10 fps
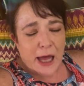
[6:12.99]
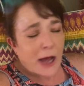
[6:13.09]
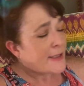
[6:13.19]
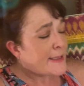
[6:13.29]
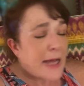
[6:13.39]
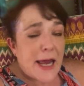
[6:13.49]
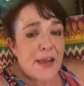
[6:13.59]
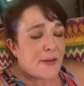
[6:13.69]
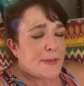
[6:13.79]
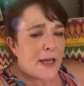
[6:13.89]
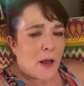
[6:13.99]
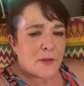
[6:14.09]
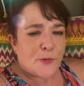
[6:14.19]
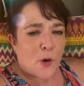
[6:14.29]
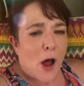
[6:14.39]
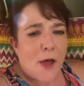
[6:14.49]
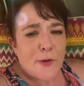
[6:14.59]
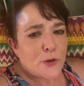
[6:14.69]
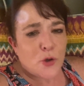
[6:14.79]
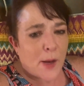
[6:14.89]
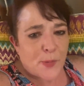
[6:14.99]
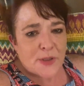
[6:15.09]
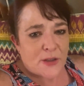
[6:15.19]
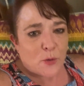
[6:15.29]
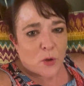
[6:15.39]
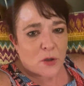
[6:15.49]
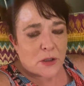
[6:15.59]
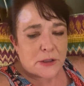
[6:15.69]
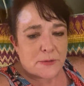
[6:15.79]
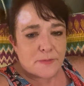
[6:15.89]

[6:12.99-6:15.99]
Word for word: outside of themselves for all their troubles in the world.